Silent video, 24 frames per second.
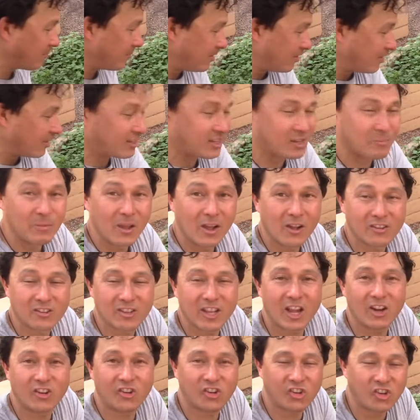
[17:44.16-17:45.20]
I mean, this smells
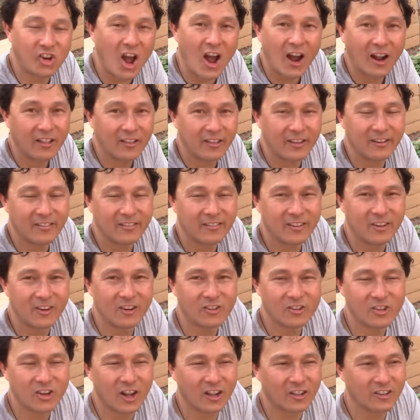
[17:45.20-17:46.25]
like chocolate. You
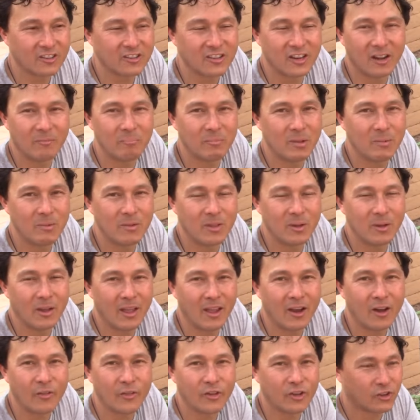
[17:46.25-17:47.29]
know, chocolate's not maybe the
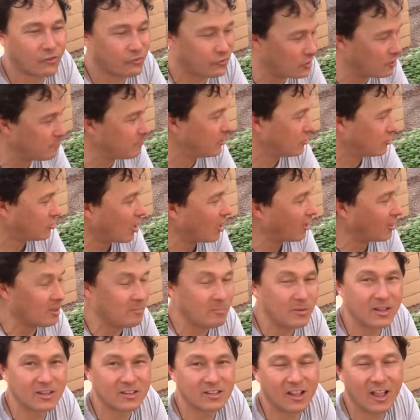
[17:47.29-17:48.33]
healthiest food, but
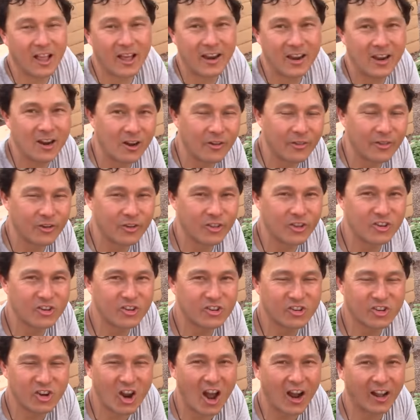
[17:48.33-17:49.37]
chocolate mint's a lot healthier than
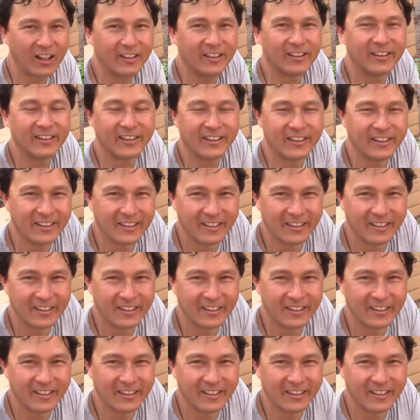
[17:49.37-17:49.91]
chocolate.